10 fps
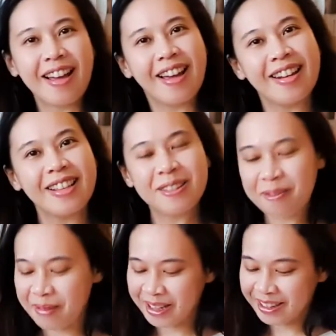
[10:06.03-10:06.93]
I need to
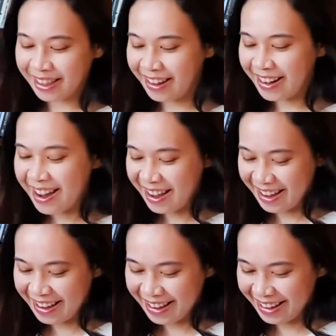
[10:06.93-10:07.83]
go back to that.
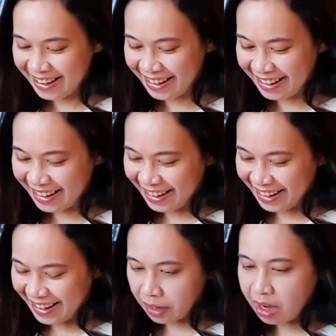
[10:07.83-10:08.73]

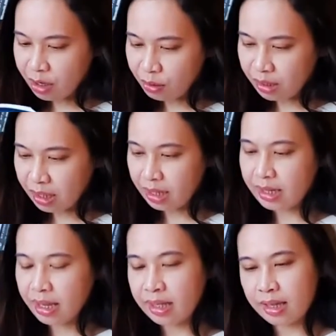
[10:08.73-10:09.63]
I do see
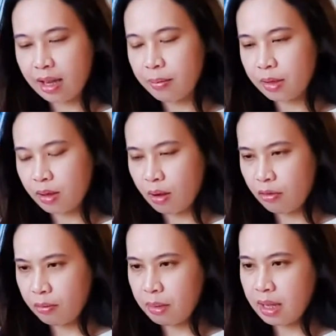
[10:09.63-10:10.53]
this attempt
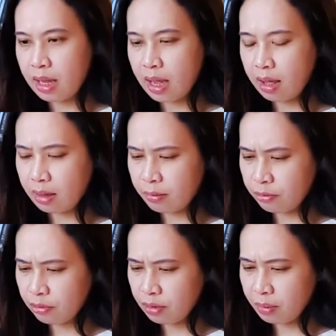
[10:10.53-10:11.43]
of being
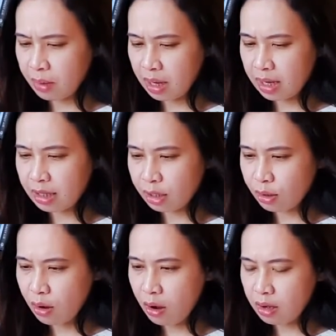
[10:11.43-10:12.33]
helpful, but it's
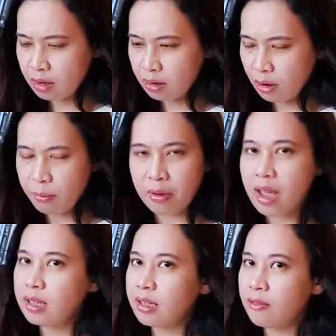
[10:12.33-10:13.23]
not
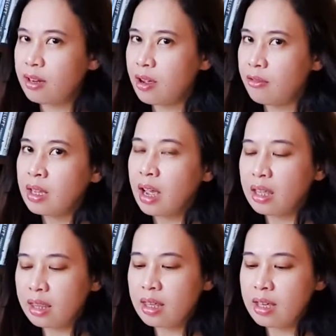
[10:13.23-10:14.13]
comprehensive enough.
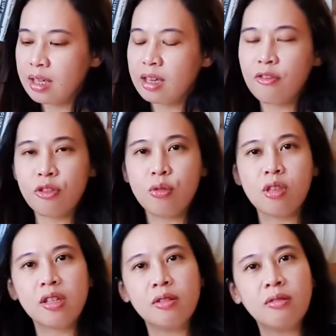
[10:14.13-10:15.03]
I think if you
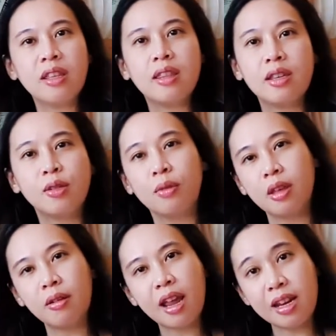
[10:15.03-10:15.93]
just read this
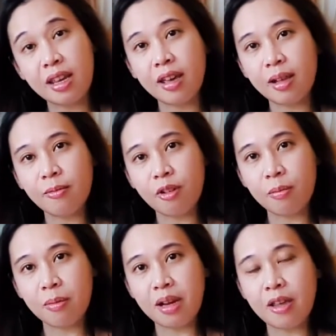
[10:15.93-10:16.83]
without any help
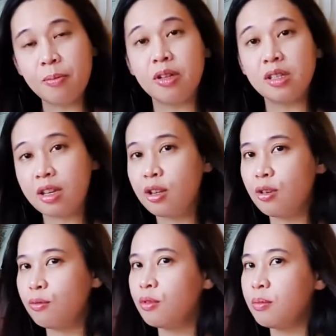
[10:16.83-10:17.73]
from a Malay person,
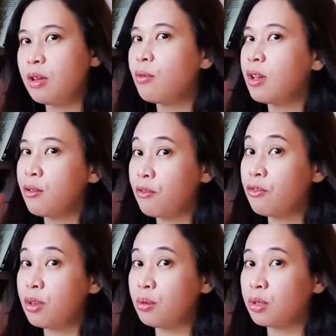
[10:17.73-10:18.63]
you would be quite
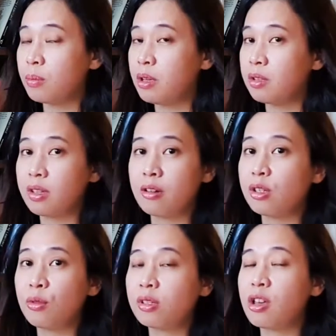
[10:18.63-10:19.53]
confused, because there
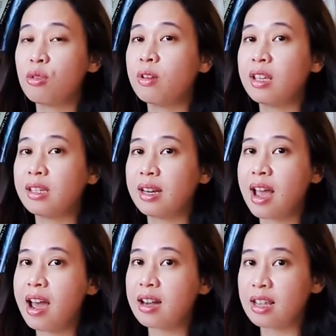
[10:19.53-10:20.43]
is no such word as
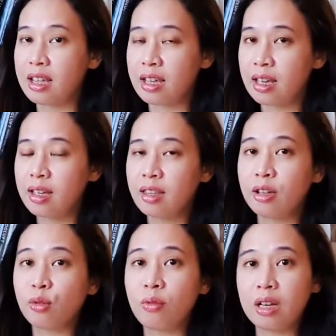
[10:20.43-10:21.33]
nari.
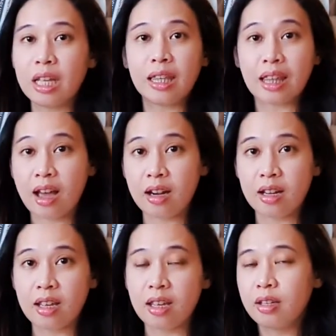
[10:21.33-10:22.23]
There's only
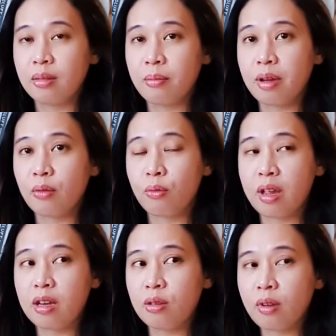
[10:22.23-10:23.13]
tari. But
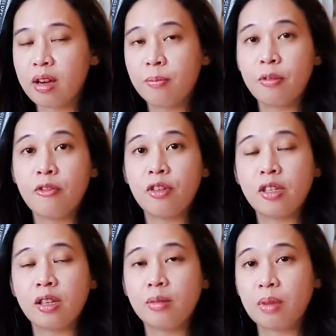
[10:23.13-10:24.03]
when you add a
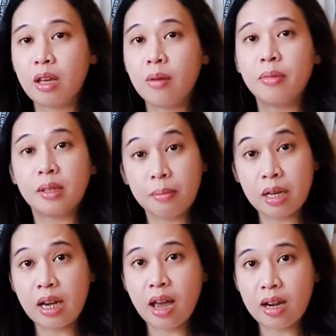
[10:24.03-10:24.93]
prefix, it becomes
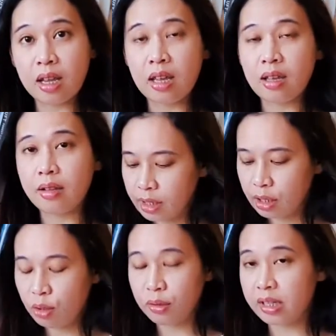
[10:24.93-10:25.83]
menari.
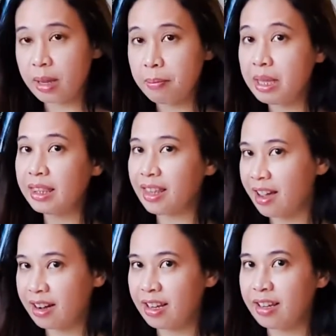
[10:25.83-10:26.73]
You don't say
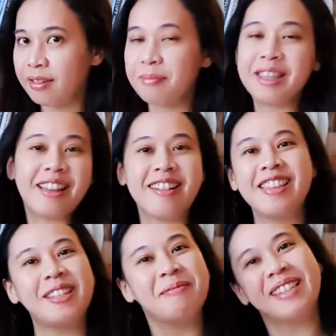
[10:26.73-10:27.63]
mentari.
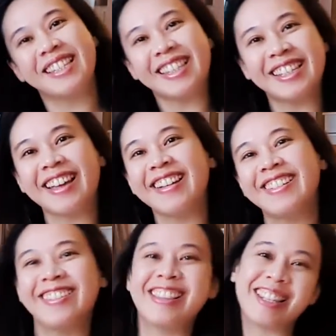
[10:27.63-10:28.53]
Mentari just means the sun,
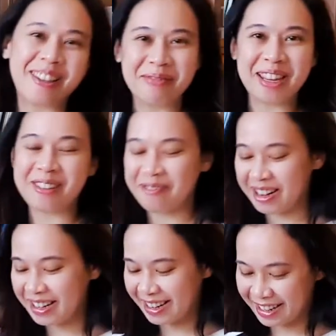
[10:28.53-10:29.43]
which is something
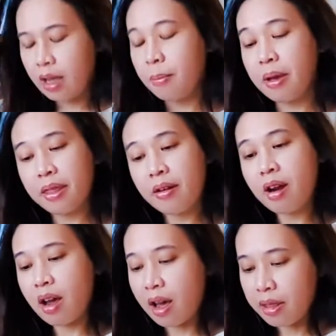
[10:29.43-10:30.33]
different. But there
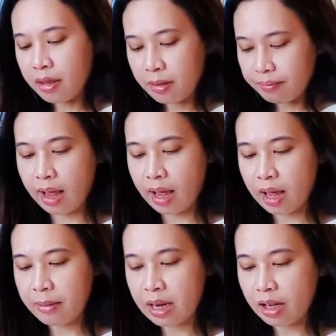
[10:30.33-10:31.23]
are other,
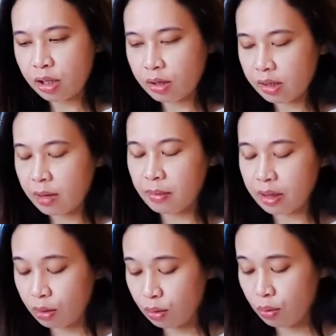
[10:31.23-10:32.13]
I saw some
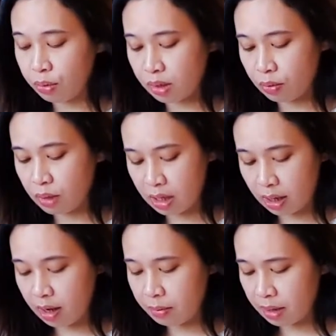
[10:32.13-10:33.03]
other notes which
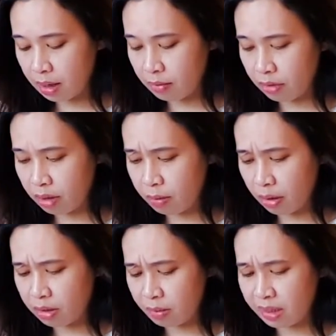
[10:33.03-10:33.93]
can be helpful at the
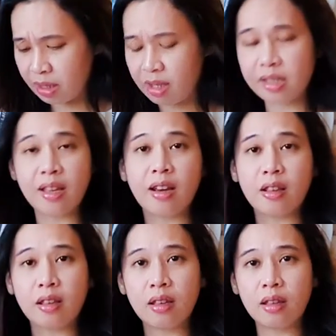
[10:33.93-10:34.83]
bottom. It's just
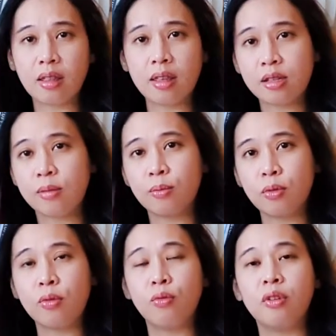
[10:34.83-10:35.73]
that this
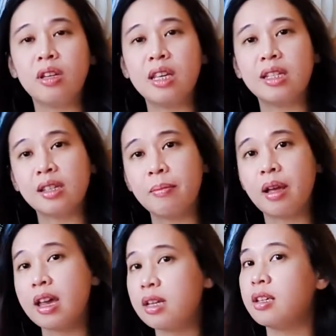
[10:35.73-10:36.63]
book would need some
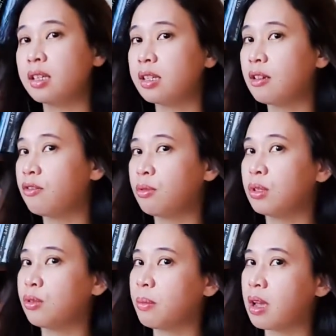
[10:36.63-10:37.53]
guidance if you
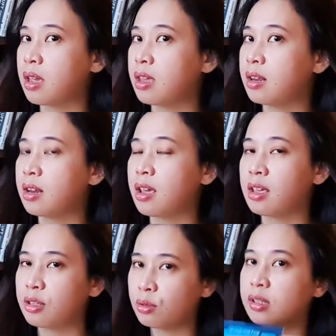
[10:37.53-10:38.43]
were to buy it
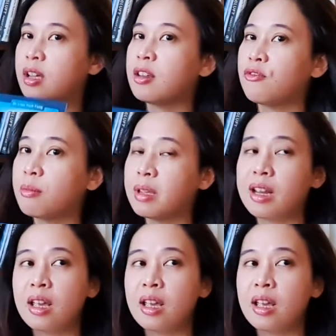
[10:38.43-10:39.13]
and to study from it.